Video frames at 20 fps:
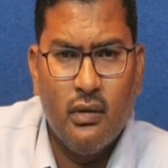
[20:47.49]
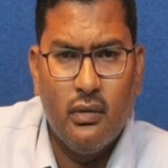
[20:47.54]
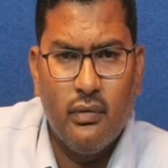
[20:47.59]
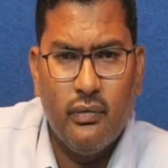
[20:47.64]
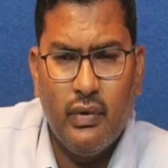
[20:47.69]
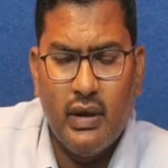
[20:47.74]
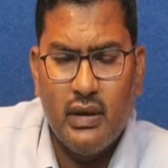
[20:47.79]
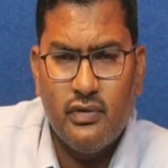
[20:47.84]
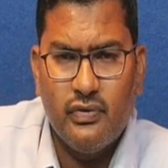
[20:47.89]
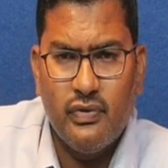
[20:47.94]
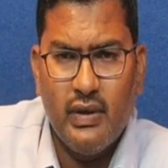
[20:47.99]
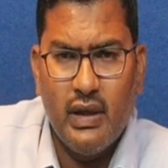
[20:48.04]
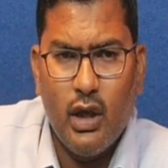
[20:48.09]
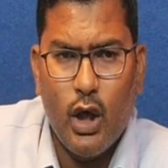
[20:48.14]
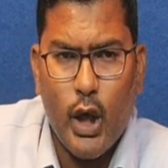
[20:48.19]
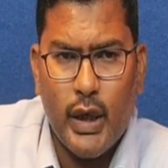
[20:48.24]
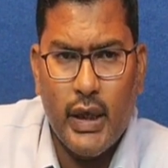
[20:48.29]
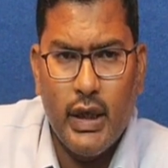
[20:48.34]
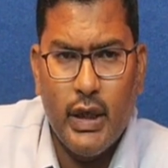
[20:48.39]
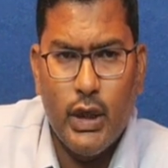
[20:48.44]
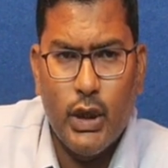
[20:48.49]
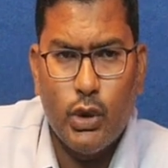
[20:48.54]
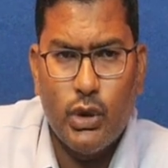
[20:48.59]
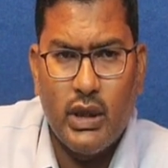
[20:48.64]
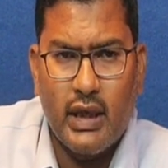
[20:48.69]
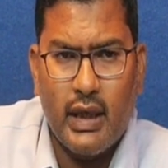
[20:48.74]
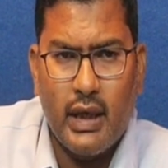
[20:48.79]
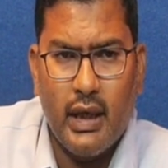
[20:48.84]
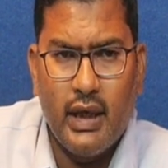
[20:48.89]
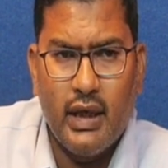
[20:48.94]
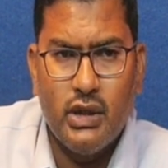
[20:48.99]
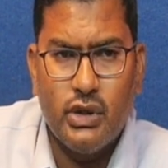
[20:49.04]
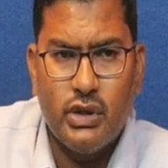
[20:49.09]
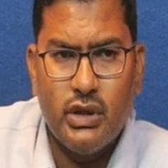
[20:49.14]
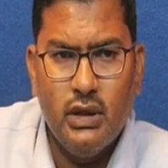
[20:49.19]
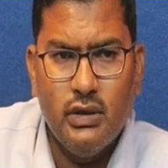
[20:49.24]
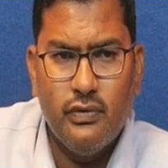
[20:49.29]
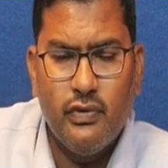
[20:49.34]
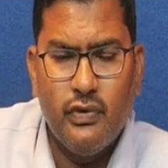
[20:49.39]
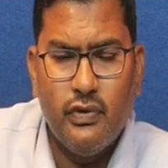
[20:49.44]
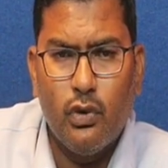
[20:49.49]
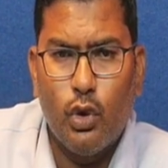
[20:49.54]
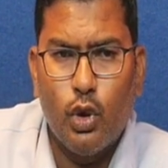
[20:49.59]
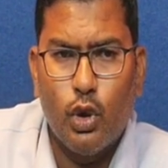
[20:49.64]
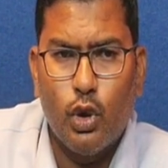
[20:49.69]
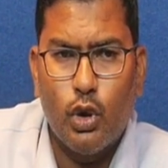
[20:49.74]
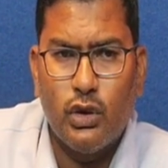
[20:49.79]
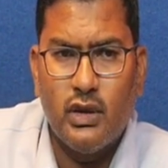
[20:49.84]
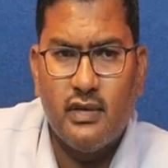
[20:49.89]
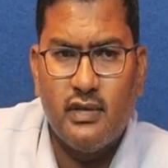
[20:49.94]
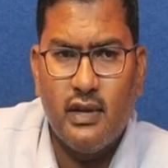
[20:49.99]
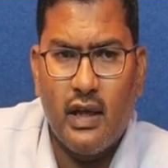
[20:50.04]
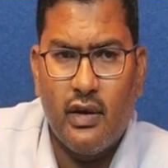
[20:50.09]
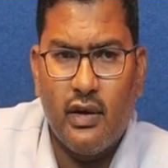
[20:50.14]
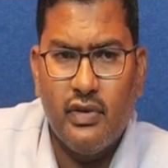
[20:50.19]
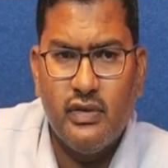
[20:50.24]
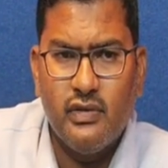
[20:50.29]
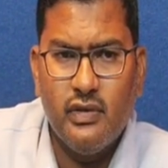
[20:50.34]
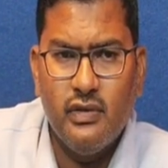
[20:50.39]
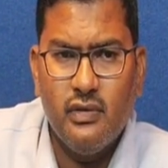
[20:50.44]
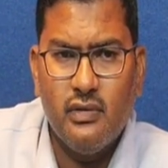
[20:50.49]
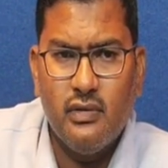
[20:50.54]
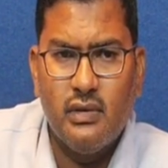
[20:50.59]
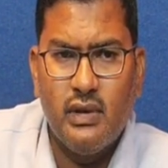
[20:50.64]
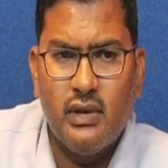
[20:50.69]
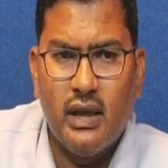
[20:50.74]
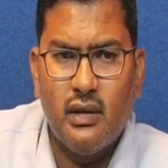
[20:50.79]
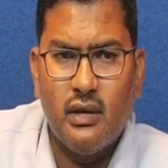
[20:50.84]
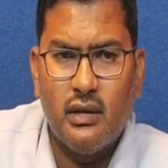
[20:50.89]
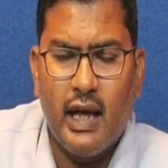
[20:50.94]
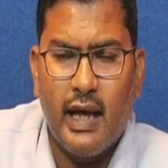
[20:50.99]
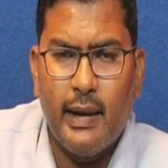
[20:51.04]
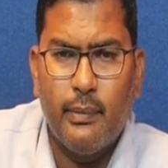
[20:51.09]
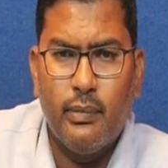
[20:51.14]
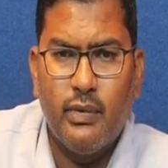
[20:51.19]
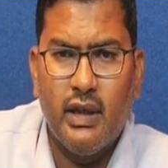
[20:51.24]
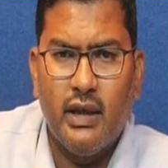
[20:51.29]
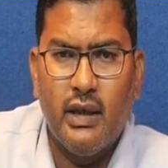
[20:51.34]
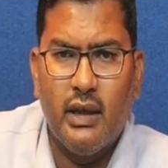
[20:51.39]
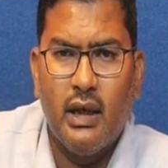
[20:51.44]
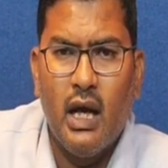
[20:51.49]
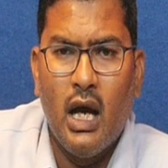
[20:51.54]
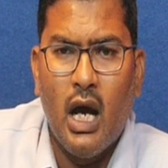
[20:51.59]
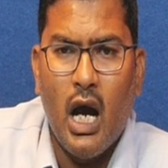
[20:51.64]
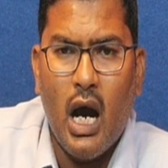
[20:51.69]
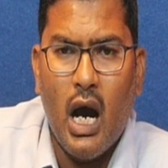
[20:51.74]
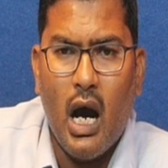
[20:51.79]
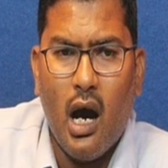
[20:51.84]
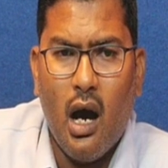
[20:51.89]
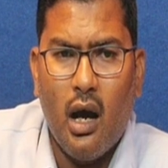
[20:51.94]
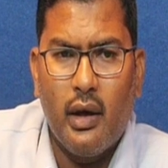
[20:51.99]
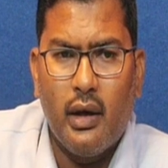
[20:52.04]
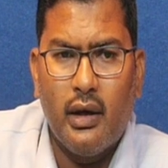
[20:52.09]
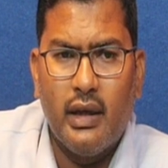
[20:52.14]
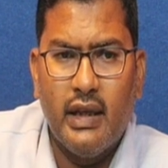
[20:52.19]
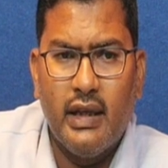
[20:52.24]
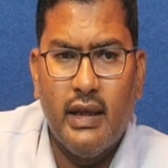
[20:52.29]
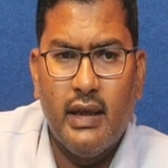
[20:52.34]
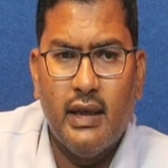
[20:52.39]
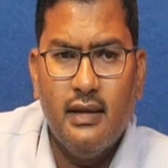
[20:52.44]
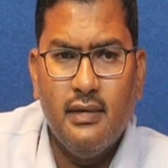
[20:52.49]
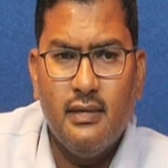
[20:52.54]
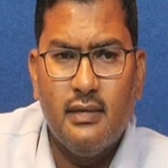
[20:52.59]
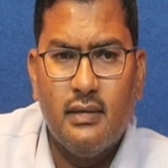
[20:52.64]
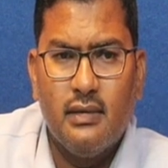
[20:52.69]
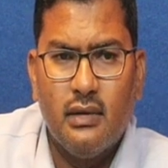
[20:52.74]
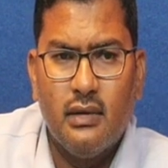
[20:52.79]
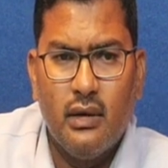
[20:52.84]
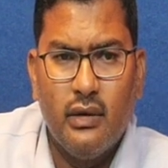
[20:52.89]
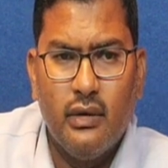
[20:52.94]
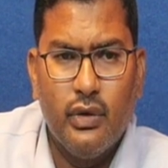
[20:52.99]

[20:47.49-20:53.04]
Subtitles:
Once we log into the credentials, we will go to the services, then type the RDS,